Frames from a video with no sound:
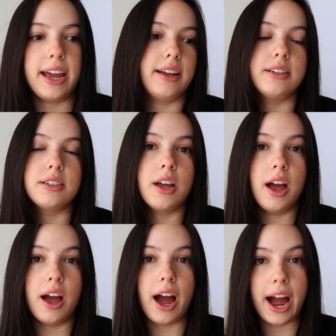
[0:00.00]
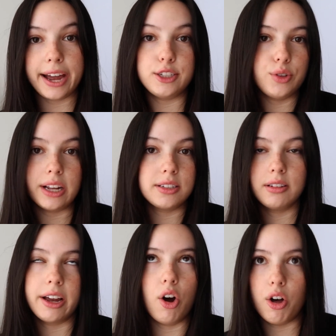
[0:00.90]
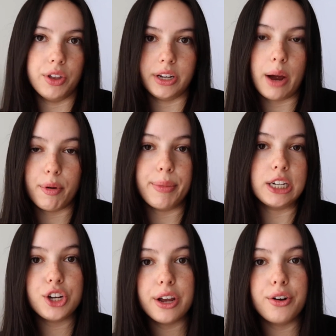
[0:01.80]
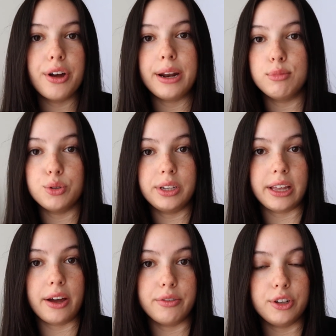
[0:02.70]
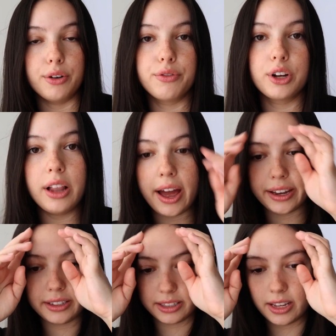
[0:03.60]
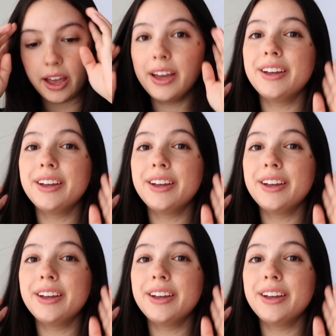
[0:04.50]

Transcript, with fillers: And I do that like all the time on my channel, and I'm doing that, you know, for clients.